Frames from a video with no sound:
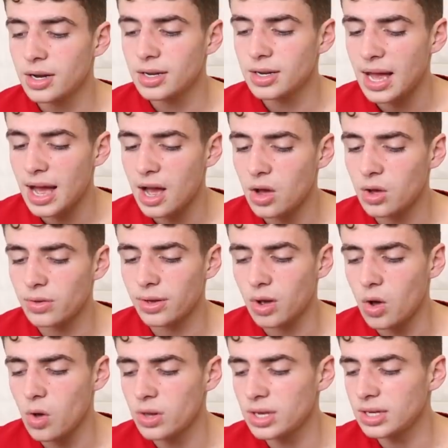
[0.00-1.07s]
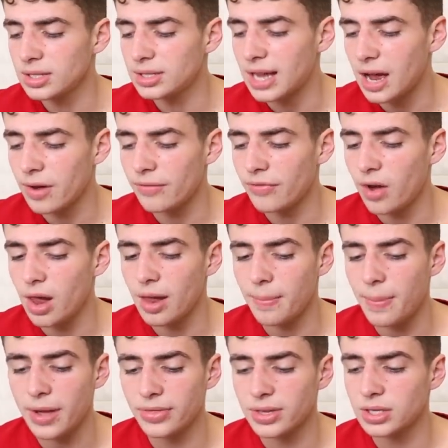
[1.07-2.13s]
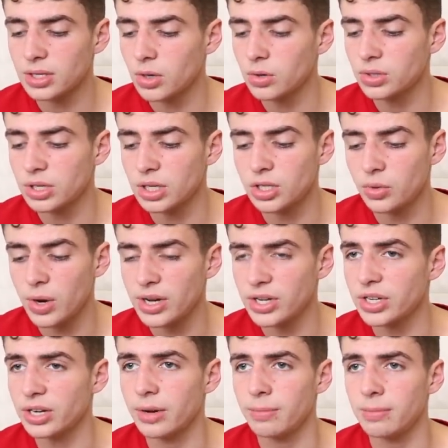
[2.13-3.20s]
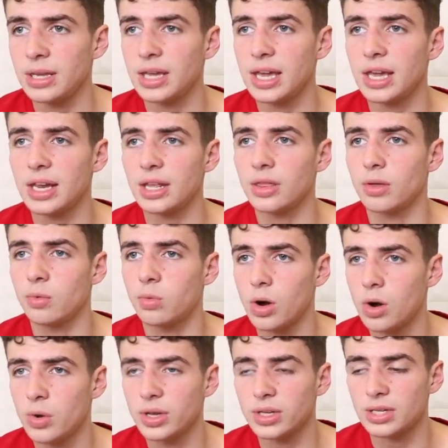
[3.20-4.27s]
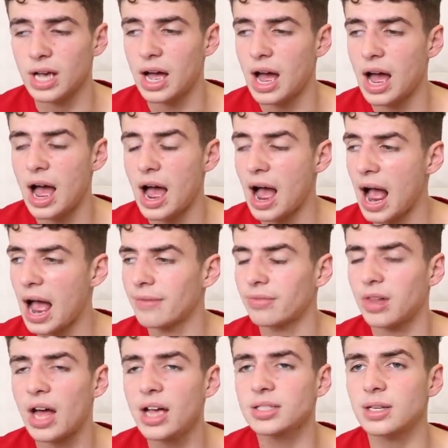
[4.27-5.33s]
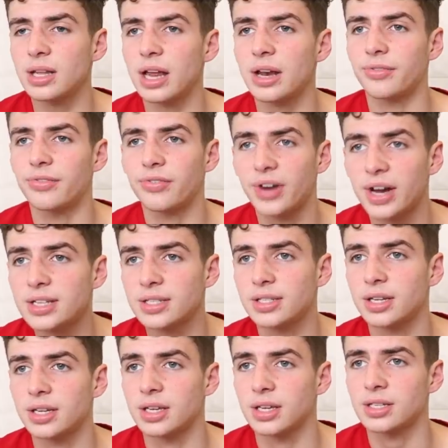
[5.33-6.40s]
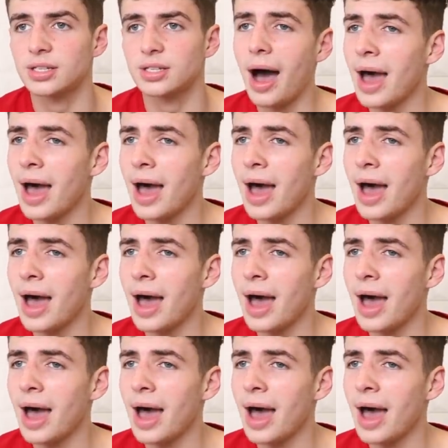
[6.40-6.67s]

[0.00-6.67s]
Now, the only downfall about this whole situation of me hitting the woah is I've lost a lot of friends to this.